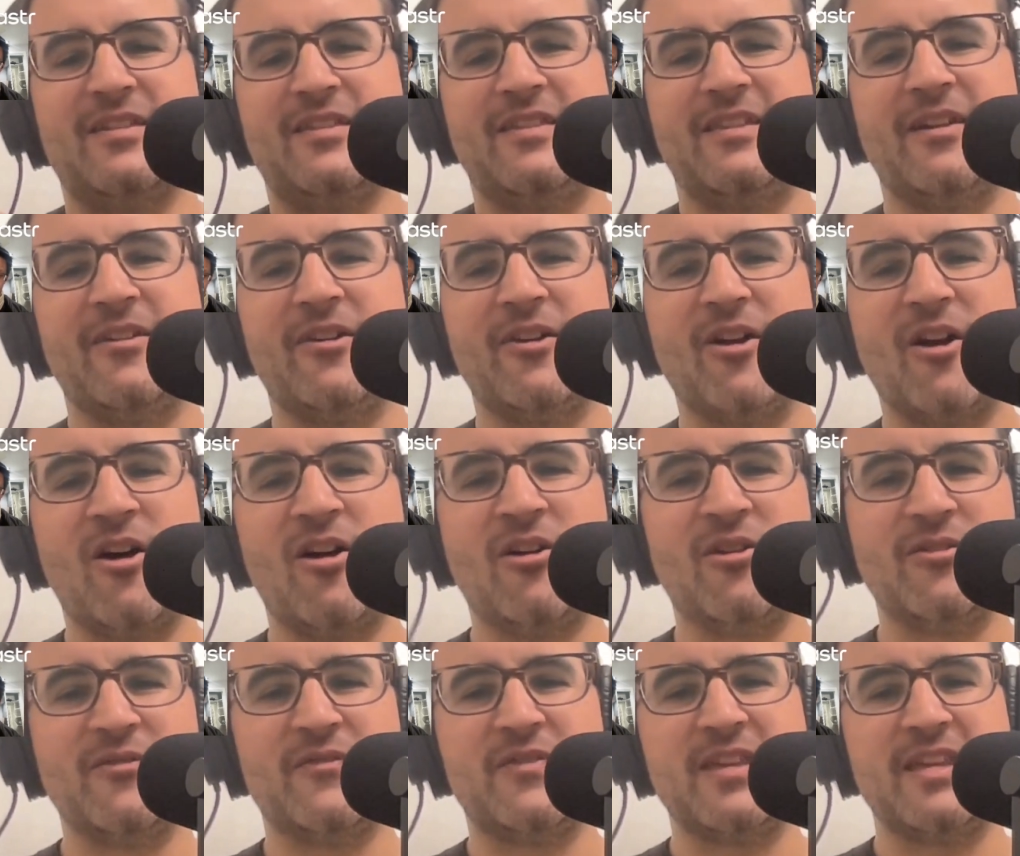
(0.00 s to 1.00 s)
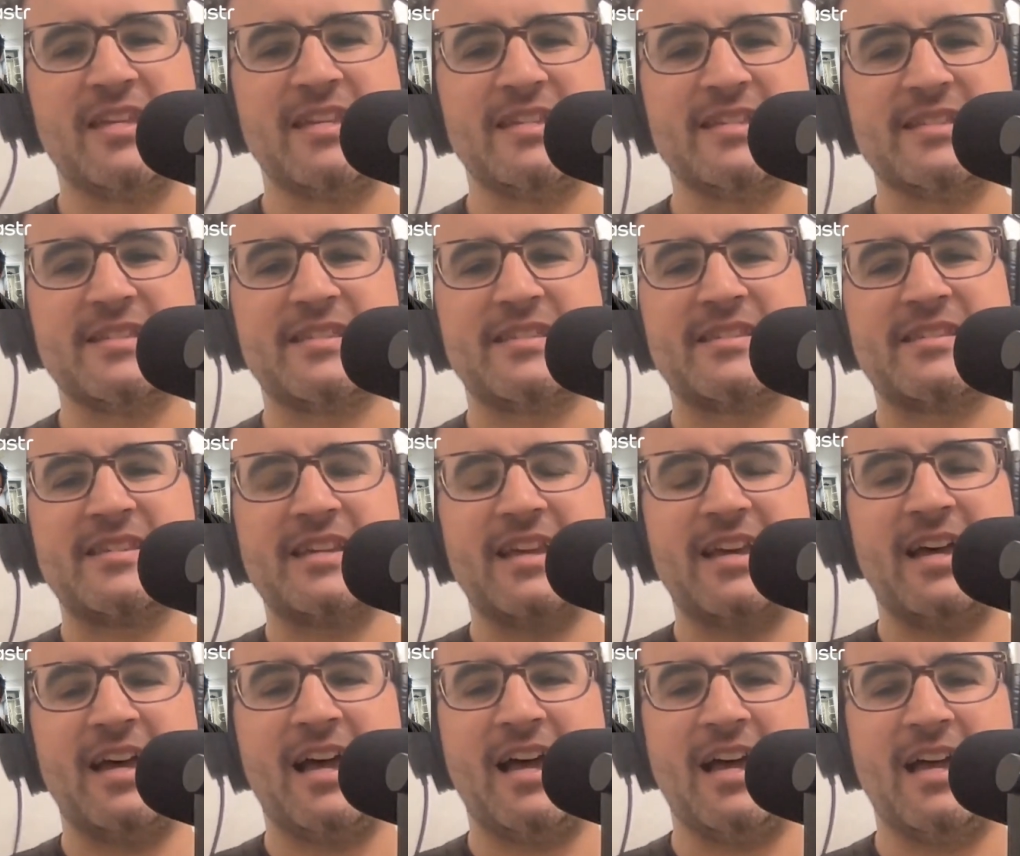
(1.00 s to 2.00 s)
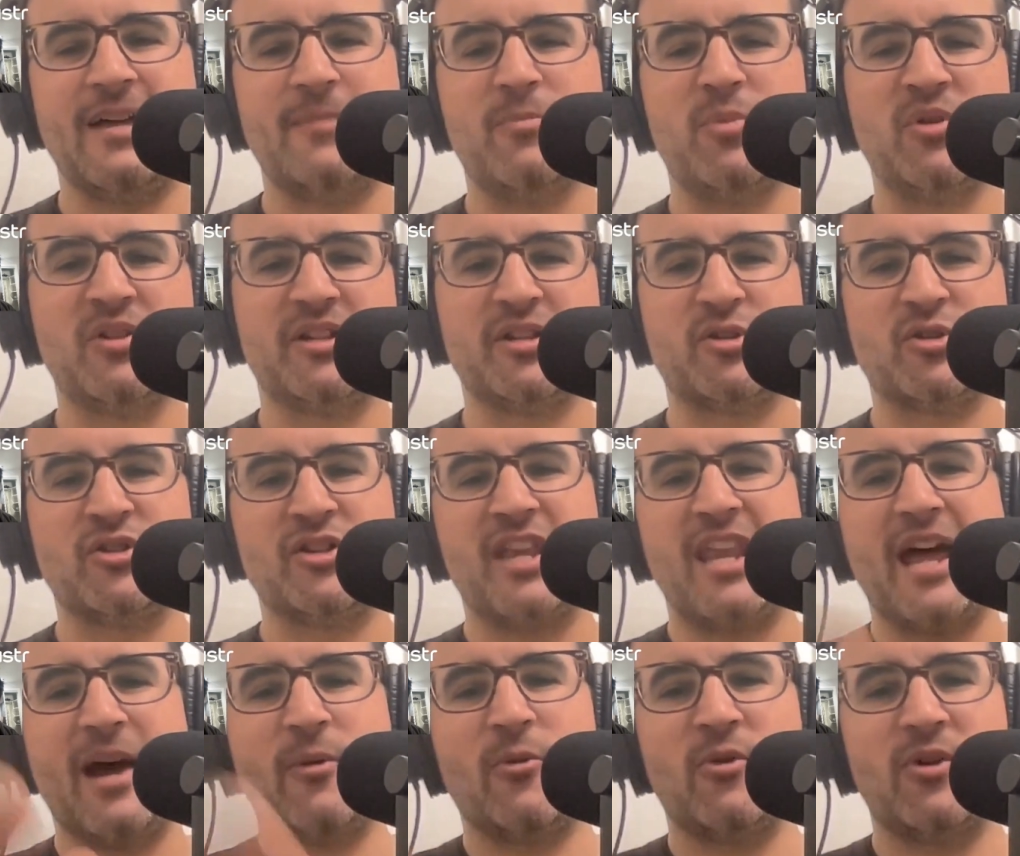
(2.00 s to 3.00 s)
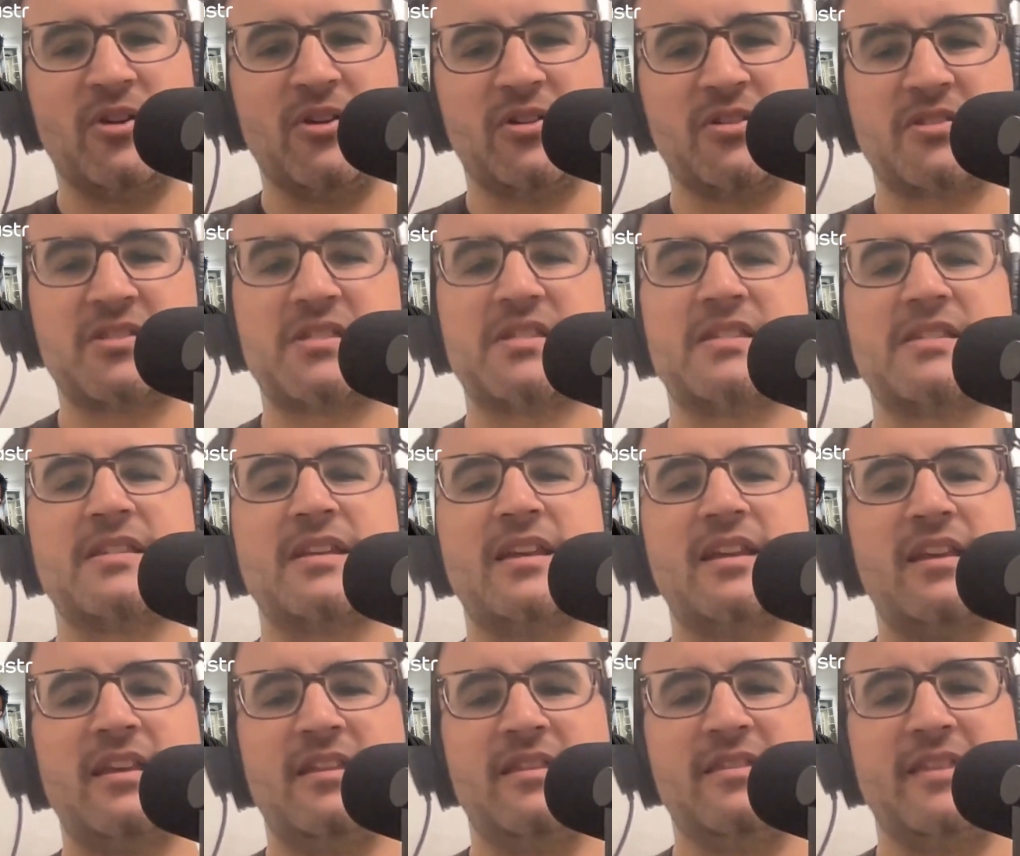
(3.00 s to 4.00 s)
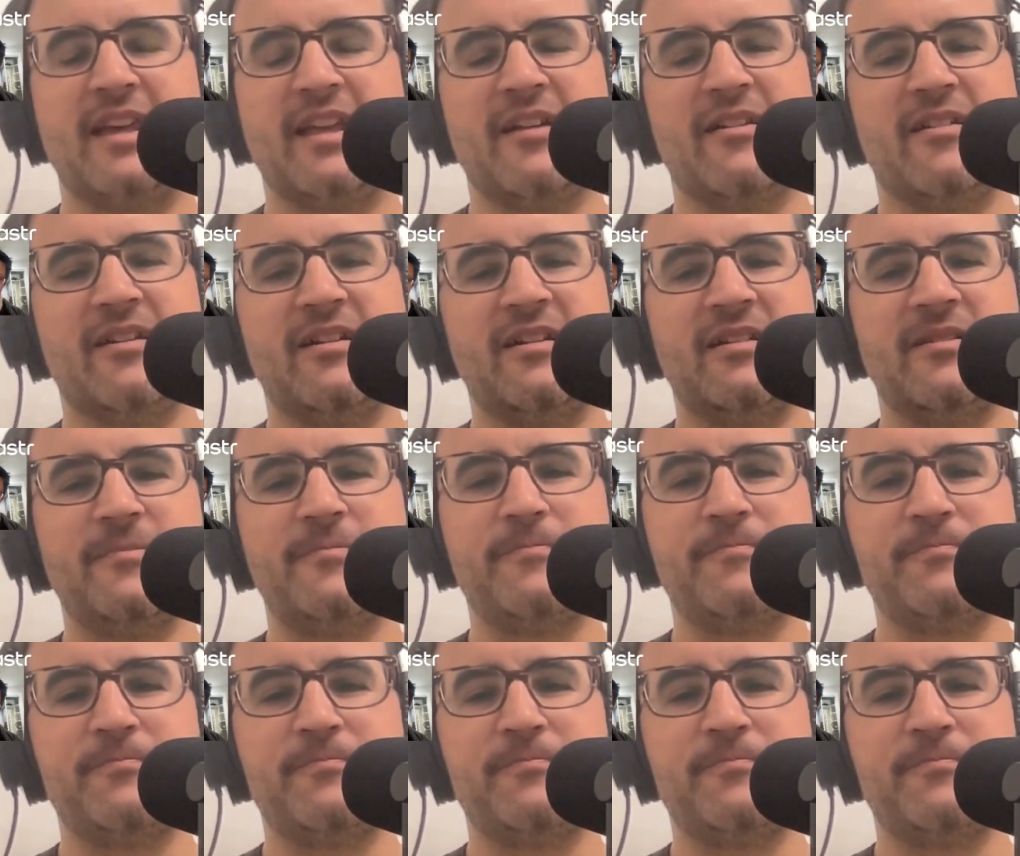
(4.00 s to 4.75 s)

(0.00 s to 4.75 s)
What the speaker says: there are all of these political networks that are